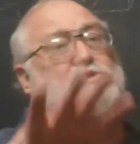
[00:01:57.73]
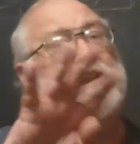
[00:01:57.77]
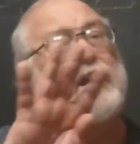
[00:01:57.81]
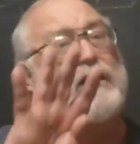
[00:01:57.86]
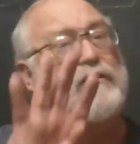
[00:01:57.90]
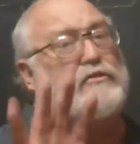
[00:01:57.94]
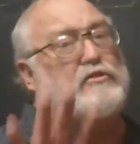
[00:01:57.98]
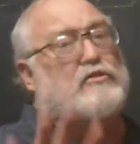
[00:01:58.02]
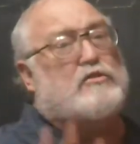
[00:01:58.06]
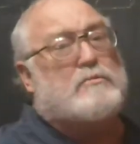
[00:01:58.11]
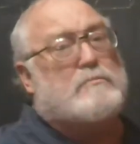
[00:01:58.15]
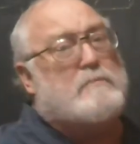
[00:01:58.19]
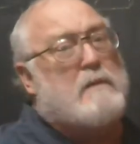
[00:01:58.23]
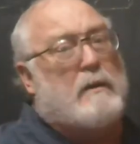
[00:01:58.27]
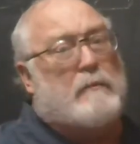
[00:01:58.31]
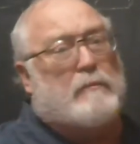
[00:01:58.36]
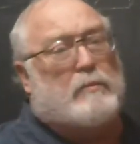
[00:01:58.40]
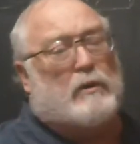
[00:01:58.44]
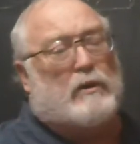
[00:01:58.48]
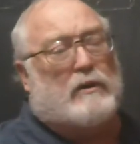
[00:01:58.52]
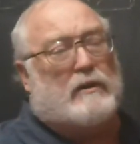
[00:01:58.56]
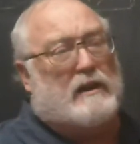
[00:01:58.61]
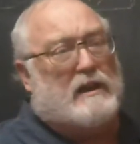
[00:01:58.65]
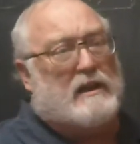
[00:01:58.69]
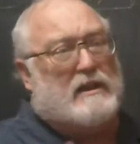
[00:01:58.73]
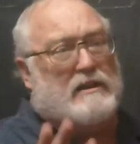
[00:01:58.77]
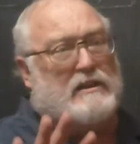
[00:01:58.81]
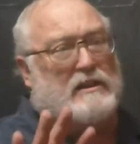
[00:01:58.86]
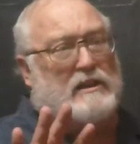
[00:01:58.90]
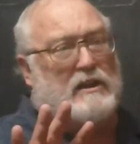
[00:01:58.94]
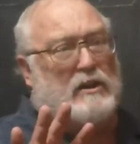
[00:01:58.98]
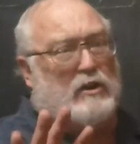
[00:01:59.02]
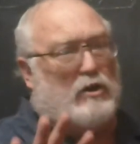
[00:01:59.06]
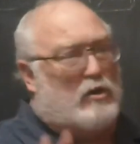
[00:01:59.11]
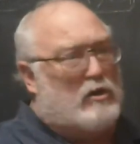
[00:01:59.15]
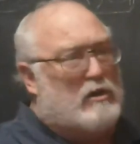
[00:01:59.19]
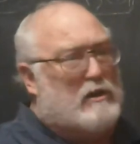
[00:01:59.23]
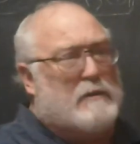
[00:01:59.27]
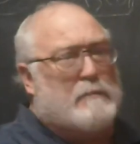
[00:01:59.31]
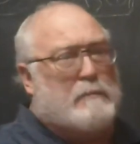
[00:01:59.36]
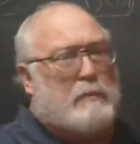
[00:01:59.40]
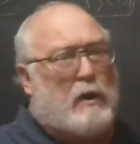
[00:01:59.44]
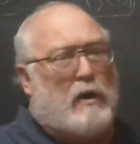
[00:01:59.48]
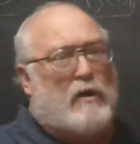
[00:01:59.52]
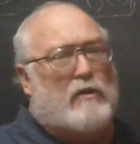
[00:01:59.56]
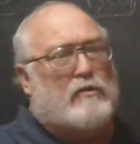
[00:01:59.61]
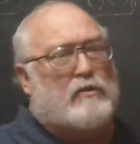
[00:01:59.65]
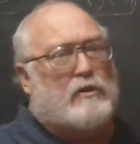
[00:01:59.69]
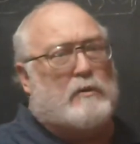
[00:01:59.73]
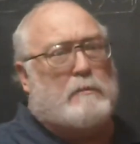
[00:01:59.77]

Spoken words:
You have to remember, in the early part of the